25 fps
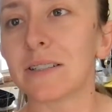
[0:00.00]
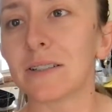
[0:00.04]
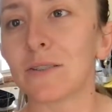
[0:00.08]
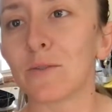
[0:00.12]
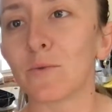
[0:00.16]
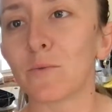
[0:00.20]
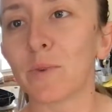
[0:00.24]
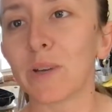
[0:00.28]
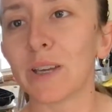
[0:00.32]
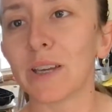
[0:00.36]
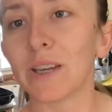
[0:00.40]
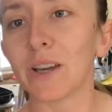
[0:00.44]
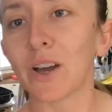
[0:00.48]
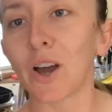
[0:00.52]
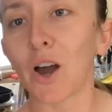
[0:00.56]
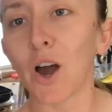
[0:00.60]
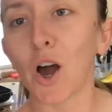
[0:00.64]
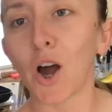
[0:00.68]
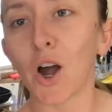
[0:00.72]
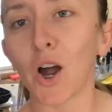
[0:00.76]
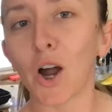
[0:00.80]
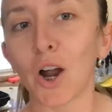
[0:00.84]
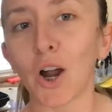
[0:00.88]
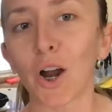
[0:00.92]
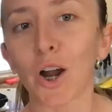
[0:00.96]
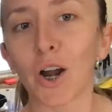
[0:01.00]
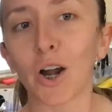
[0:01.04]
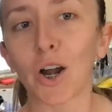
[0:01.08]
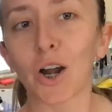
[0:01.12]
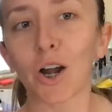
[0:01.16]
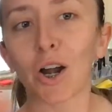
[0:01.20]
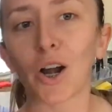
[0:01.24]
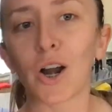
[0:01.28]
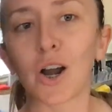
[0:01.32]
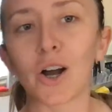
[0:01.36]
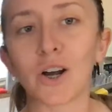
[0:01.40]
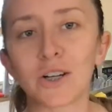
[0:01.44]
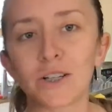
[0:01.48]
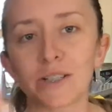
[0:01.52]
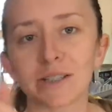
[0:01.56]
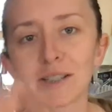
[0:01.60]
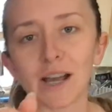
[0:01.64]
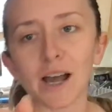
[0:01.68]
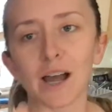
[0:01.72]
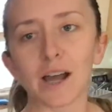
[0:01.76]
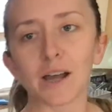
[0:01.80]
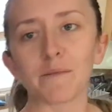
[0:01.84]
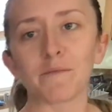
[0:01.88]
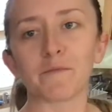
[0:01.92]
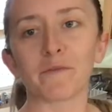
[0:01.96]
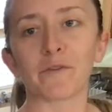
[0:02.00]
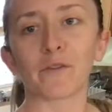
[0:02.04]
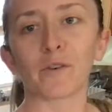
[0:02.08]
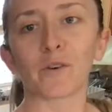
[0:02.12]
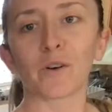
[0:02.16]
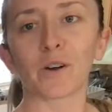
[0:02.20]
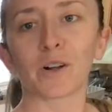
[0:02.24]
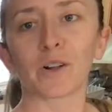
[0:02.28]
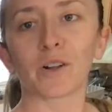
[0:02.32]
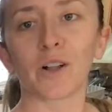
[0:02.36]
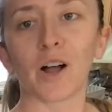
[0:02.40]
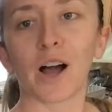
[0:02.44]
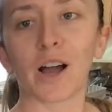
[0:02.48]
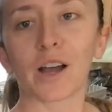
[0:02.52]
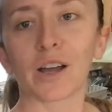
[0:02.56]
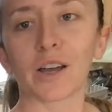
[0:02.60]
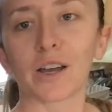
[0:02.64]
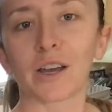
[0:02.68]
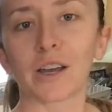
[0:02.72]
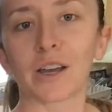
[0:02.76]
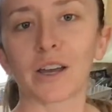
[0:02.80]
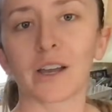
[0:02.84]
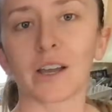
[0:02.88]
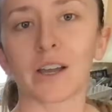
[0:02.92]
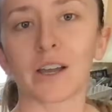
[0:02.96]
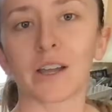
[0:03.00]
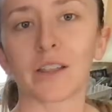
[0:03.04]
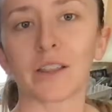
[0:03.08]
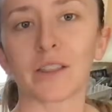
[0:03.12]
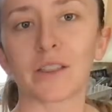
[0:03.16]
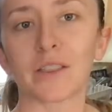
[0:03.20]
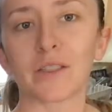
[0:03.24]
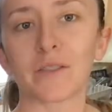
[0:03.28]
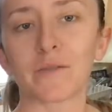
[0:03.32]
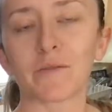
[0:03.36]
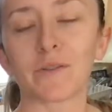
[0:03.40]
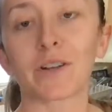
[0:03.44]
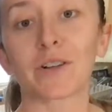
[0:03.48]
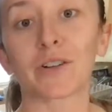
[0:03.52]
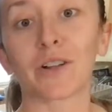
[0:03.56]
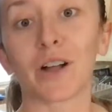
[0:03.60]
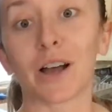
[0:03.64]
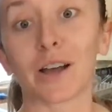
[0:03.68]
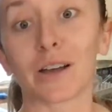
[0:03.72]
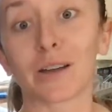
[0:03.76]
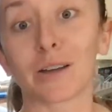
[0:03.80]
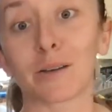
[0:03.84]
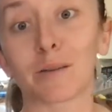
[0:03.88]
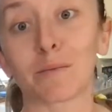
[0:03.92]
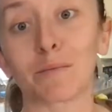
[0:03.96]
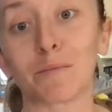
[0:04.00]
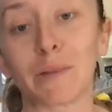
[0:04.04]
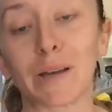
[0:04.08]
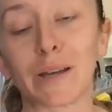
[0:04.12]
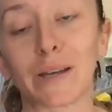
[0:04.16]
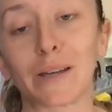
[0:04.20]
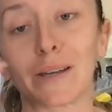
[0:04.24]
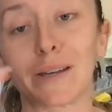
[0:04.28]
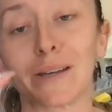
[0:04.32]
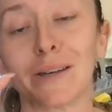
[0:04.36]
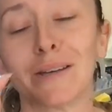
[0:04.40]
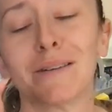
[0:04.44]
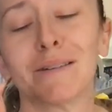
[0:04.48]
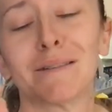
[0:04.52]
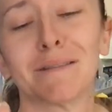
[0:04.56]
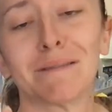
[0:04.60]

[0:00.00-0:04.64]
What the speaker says: we are on time, 4 o'clock, 3 o'clock. My